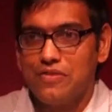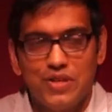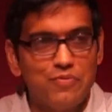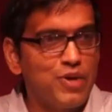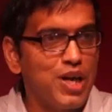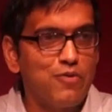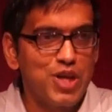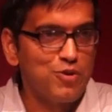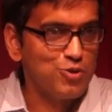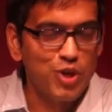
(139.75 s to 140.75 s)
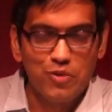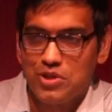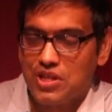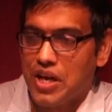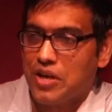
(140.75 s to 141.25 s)
if wherever he was going
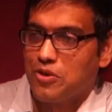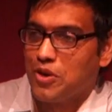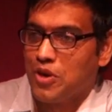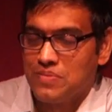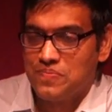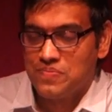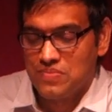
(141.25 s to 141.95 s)
was correct or not.